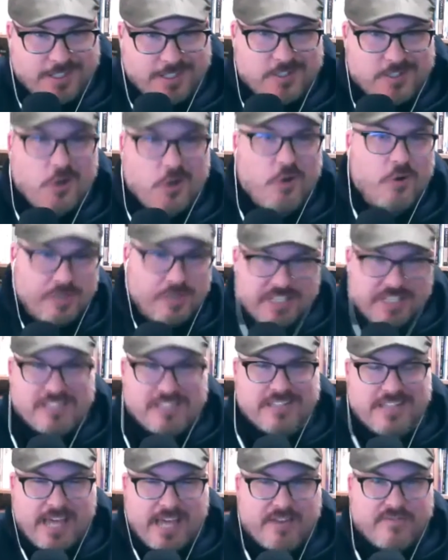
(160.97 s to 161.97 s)
So
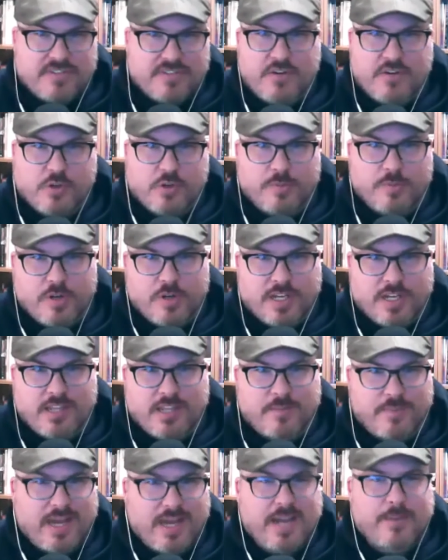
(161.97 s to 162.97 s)
this kind of central book in
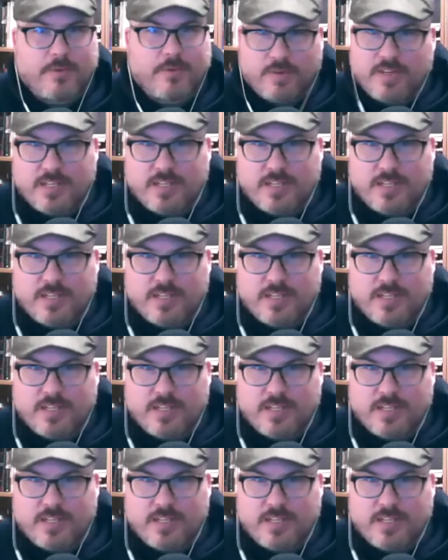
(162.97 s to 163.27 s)
the Bible